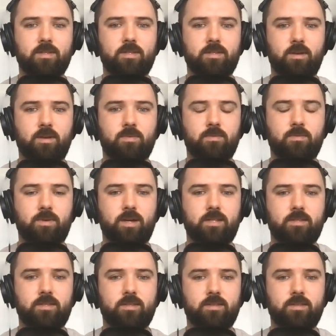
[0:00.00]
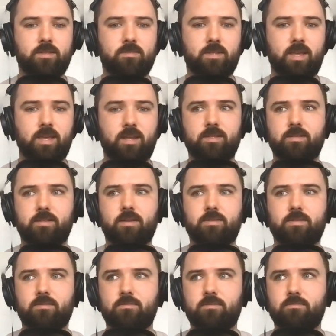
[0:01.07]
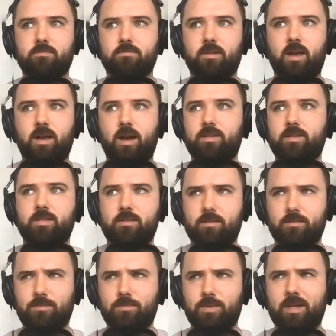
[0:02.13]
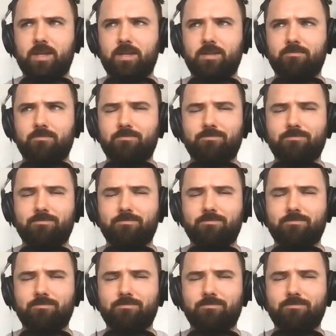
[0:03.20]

He's up in the prices, but then he's also locked into buying